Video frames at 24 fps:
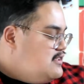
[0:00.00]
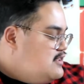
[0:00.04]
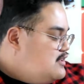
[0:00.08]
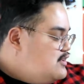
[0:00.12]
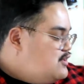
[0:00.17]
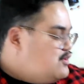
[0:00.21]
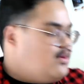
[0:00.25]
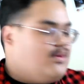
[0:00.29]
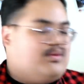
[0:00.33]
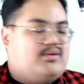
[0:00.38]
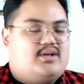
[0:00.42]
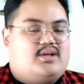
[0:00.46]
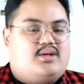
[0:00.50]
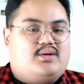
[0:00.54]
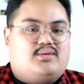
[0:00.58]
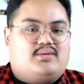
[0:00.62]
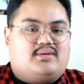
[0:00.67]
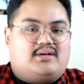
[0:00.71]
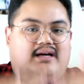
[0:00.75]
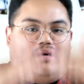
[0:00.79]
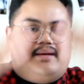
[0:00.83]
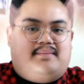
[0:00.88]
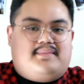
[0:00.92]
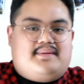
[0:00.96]
is so cute.
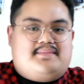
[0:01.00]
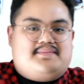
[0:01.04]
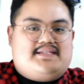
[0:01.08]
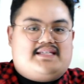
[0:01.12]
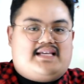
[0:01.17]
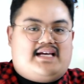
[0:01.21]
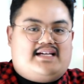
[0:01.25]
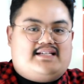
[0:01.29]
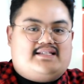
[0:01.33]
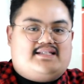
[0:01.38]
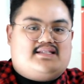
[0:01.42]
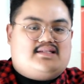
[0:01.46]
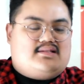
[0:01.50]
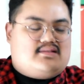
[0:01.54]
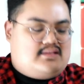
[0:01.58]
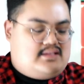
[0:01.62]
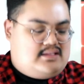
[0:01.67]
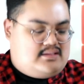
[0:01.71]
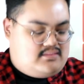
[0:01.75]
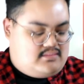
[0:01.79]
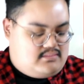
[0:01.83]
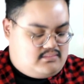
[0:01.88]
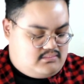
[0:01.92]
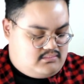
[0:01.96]
I'm obsessed.
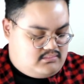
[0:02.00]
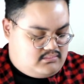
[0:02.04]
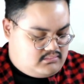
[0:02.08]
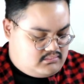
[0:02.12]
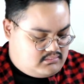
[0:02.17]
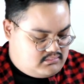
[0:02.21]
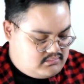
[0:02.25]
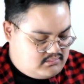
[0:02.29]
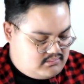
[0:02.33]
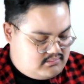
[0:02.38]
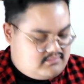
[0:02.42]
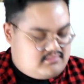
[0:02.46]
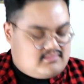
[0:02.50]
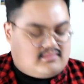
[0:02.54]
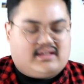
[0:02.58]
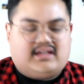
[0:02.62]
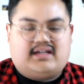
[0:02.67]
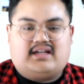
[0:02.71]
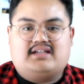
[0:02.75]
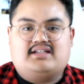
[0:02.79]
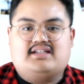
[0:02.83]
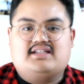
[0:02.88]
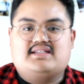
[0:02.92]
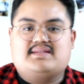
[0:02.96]
Did
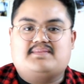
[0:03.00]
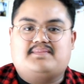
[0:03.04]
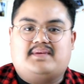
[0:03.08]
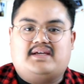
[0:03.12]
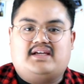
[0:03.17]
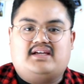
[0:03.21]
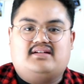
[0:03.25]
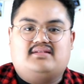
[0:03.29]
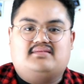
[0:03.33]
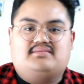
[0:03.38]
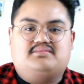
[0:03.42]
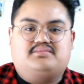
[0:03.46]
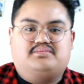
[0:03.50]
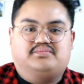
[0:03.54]
I just spit?